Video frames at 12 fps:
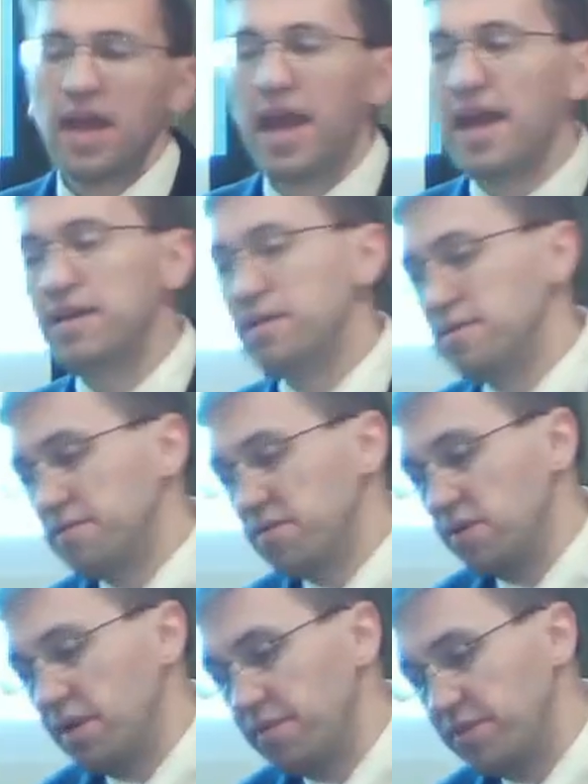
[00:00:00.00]
And
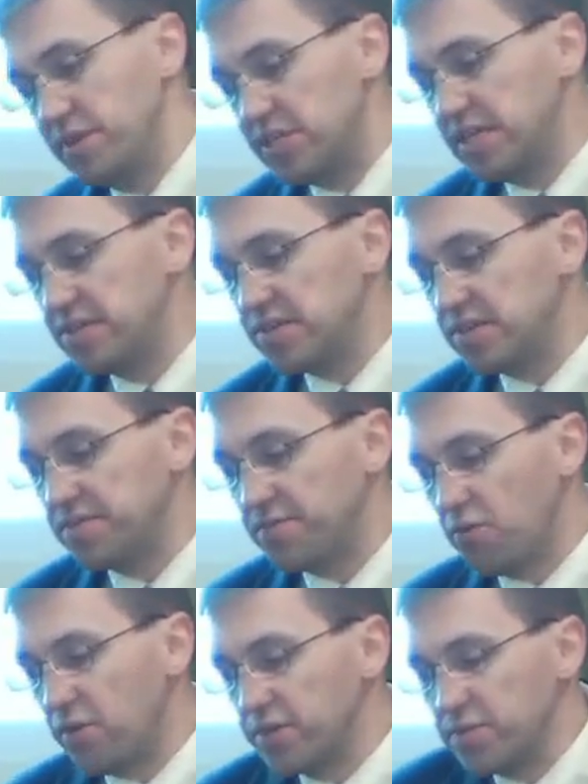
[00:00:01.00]
Jesus, of
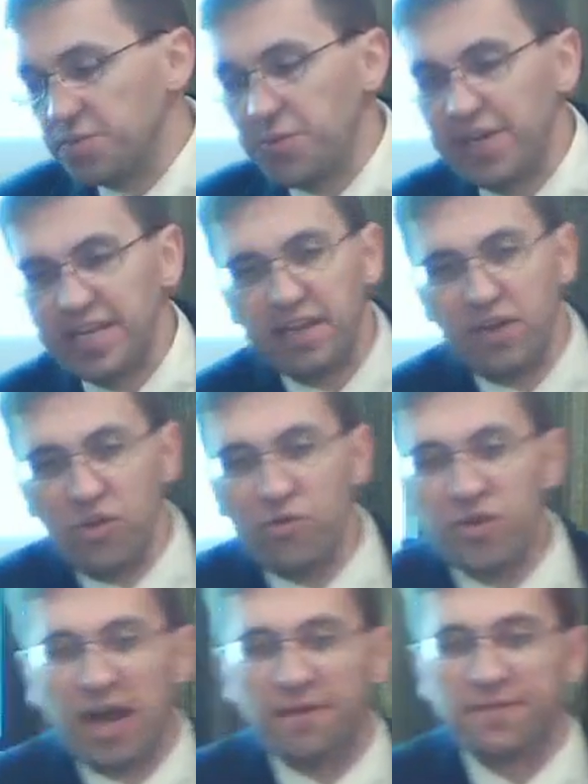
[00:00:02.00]
course, was bringing a
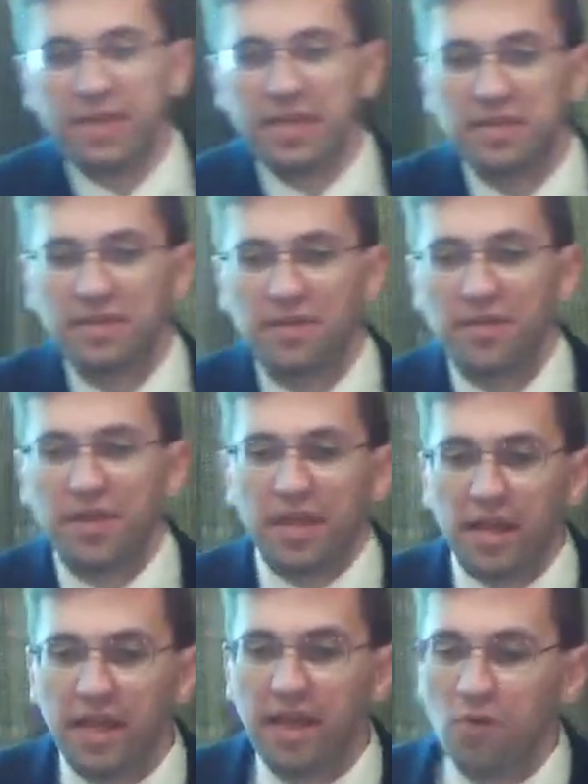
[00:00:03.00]
new covenant
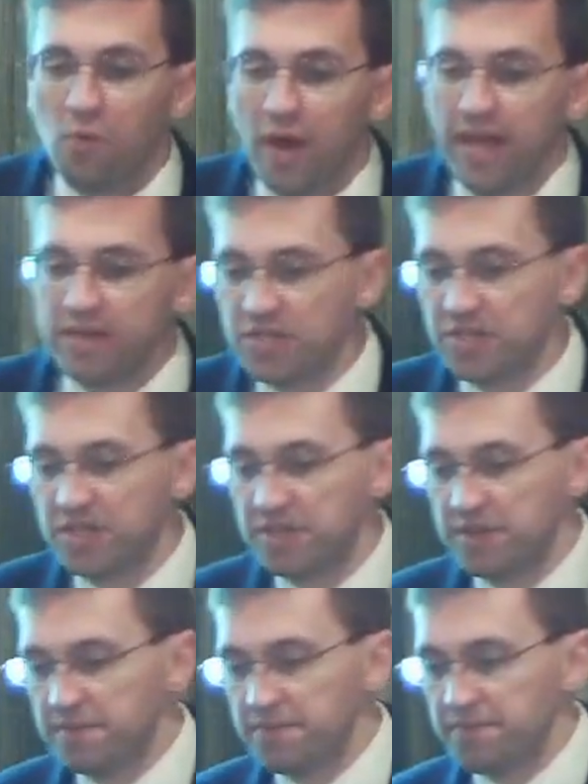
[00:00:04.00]
in which
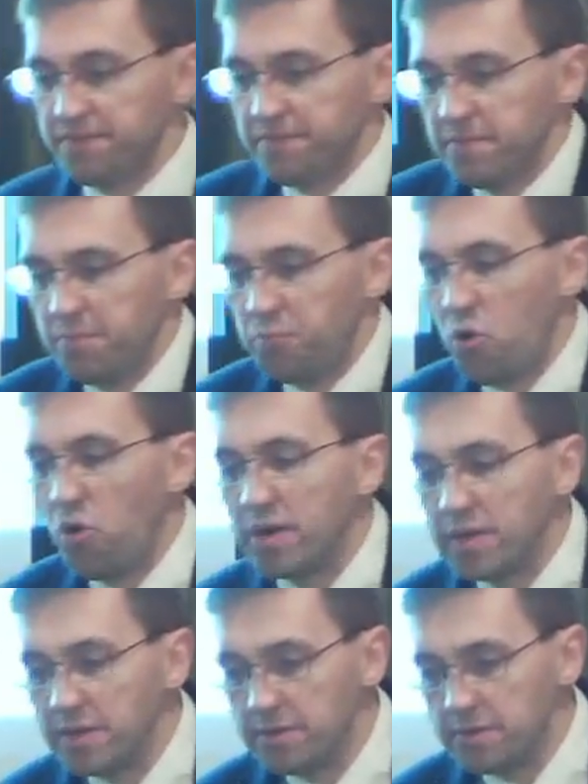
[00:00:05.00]

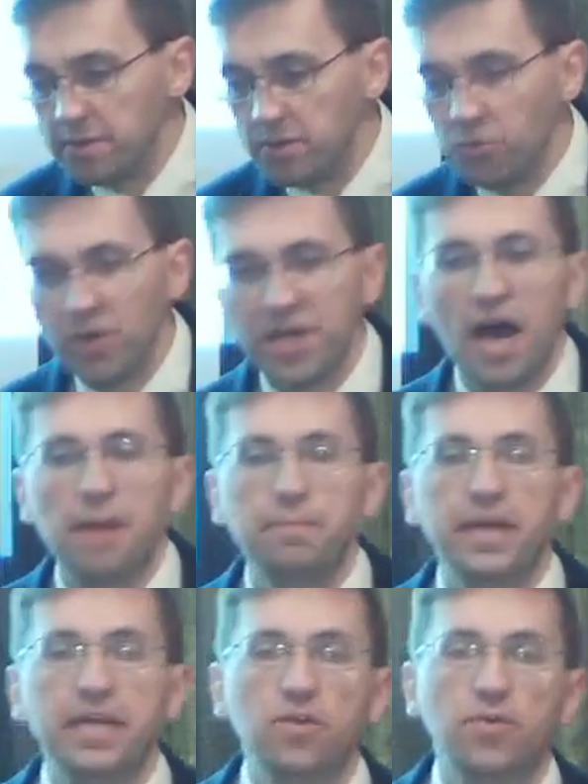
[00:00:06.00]
pork would not
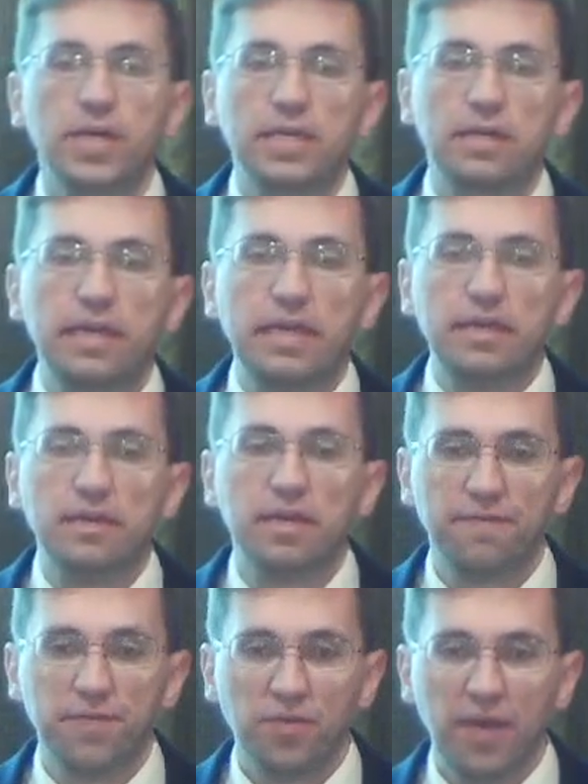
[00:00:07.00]
make you unclean
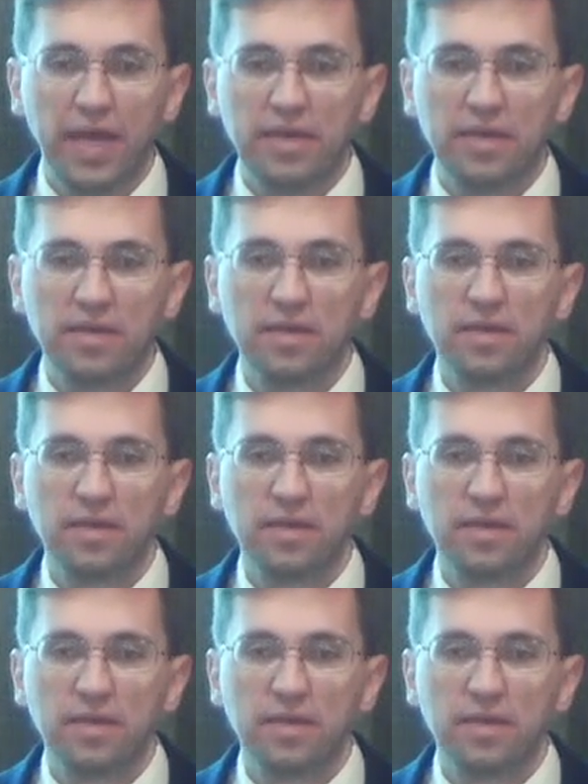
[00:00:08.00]
if you ate it.